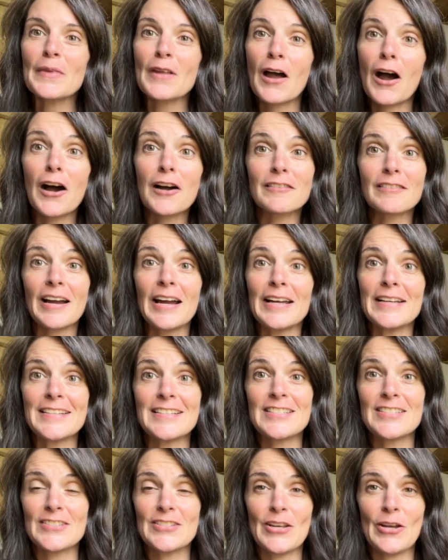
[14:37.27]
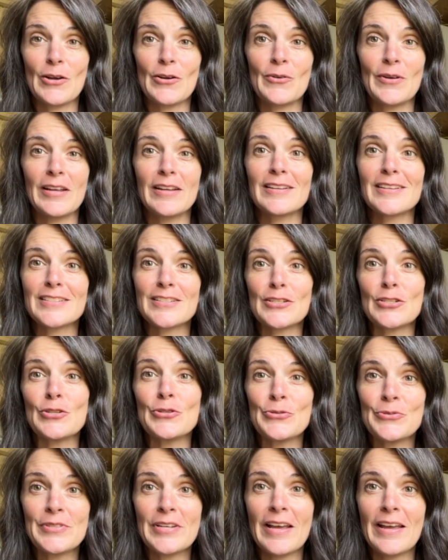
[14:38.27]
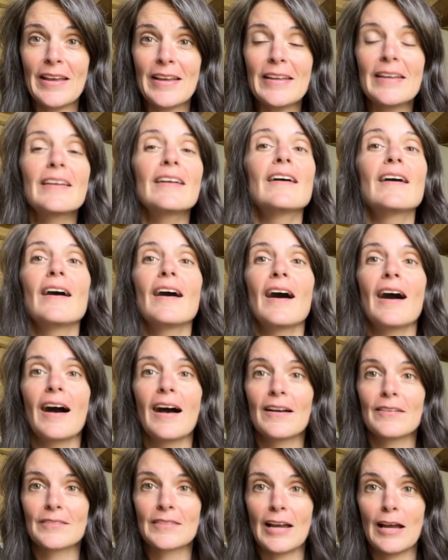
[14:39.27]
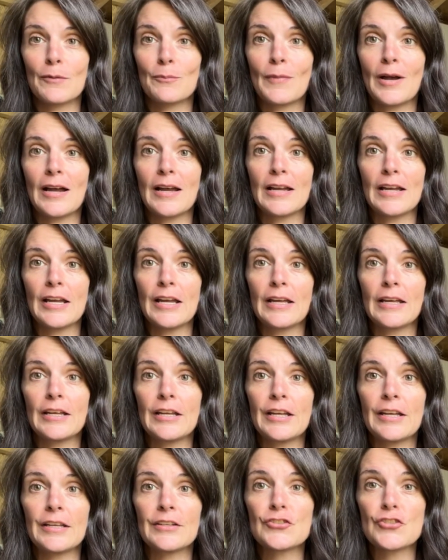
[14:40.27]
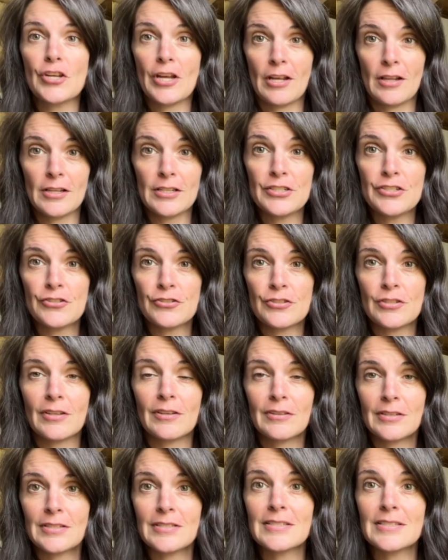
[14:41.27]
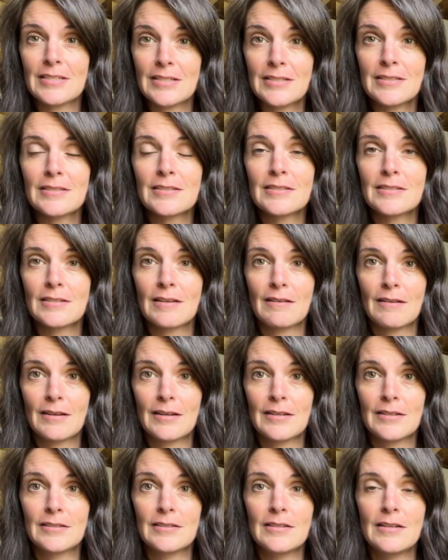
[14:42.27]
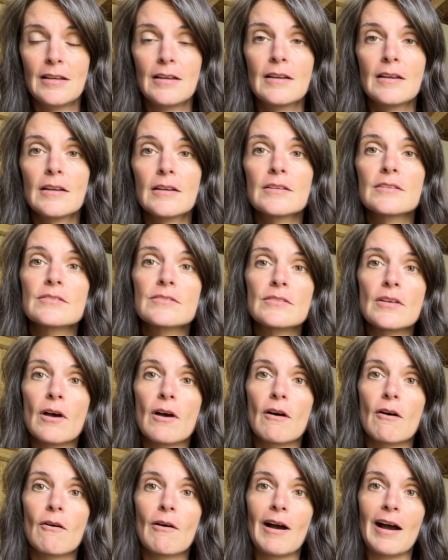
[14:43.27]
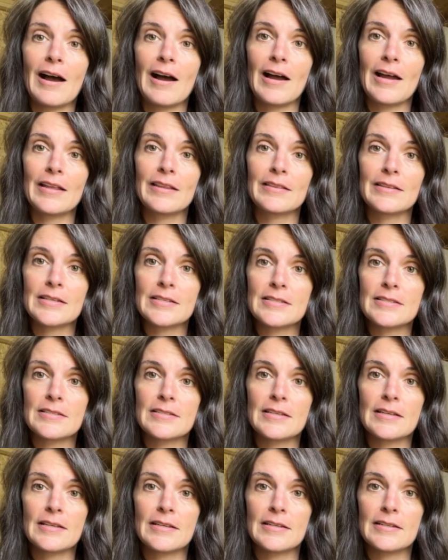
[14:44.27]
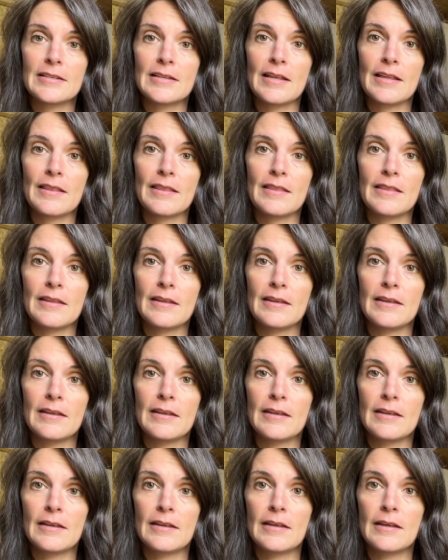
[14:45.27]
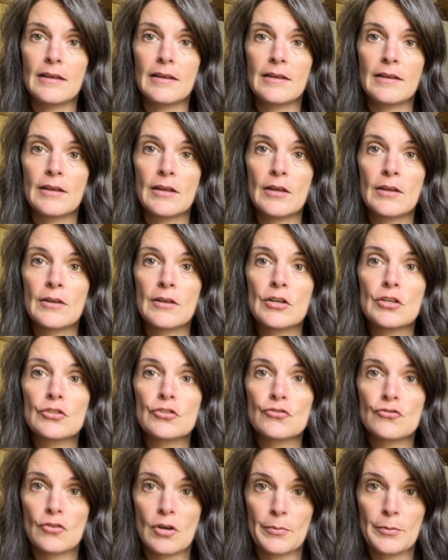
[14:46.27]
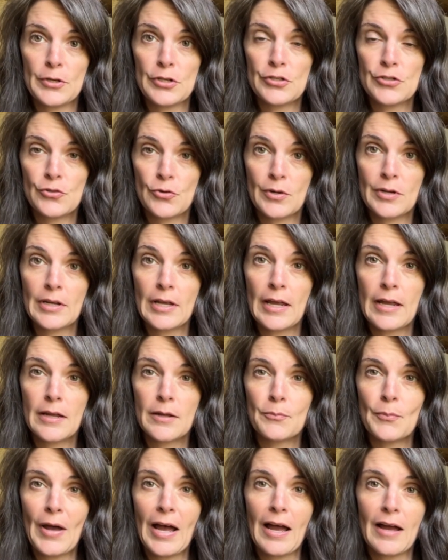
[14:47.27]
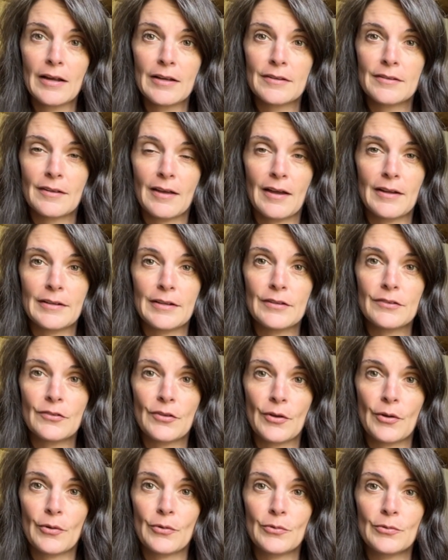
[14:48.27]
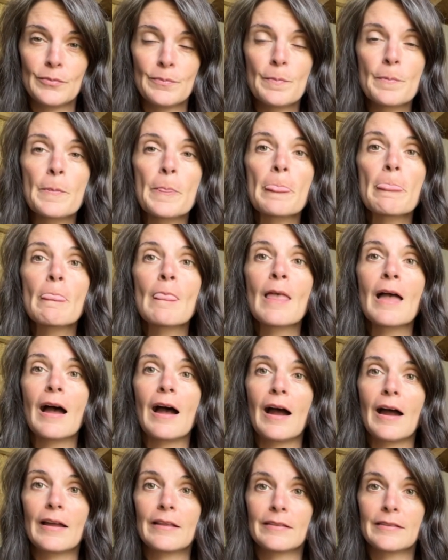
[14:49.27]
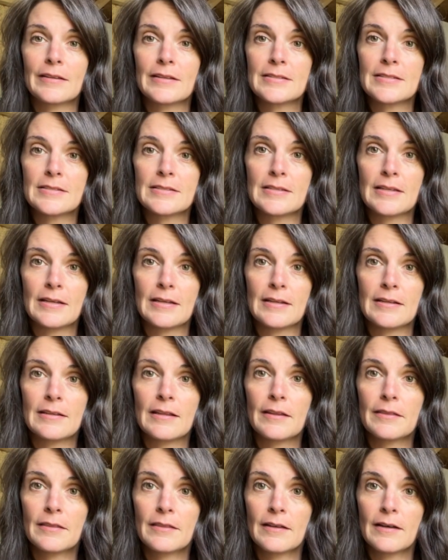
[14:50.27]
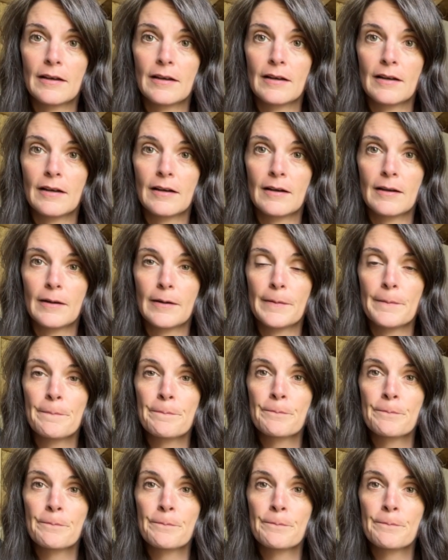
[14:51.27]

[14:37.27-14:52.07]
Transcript: All right, so it is a new day. I've got my challenge listings done. So I listed the strawberry shortcake box on its own. I listed the